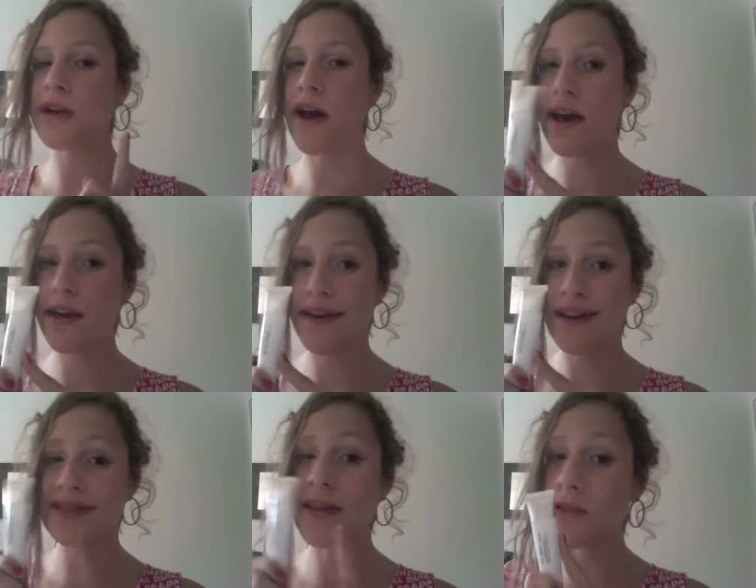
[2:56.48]
high
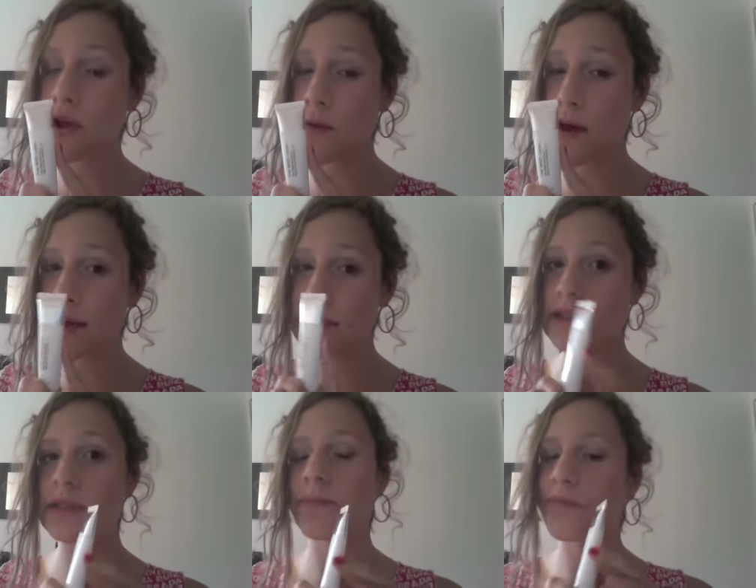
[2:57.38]
end and low
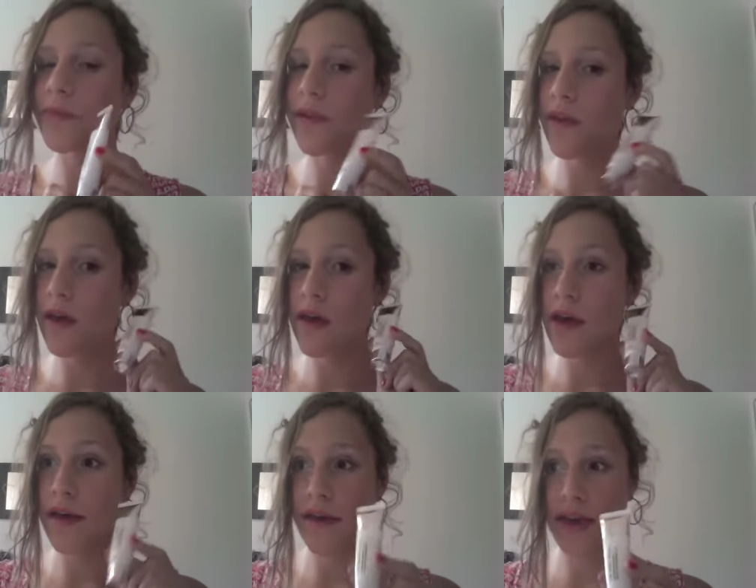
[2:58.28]
end,
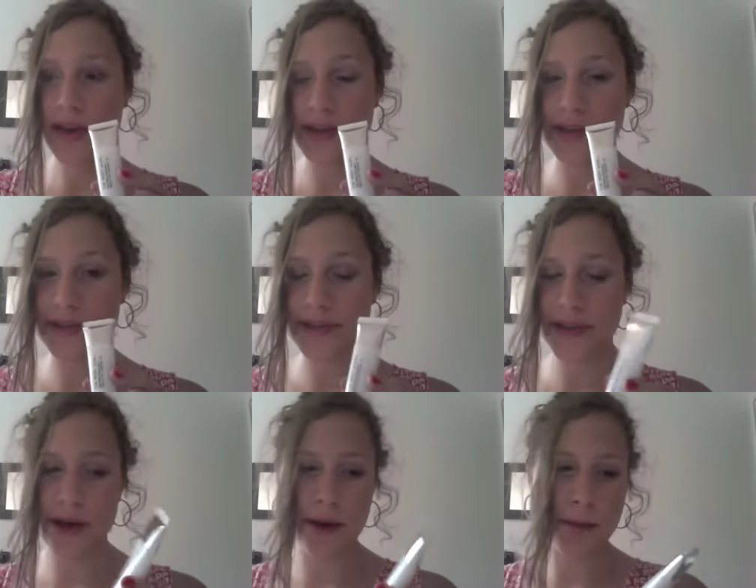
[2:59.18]
is
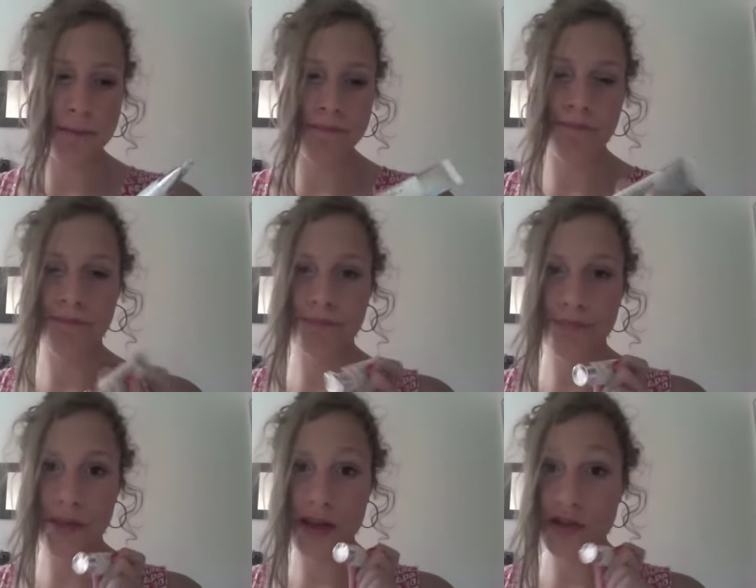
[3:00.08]
um,
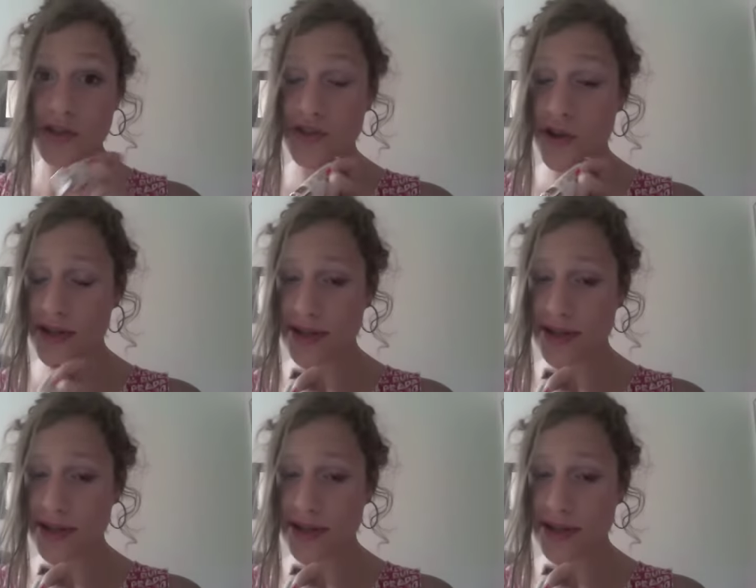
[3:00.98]
does not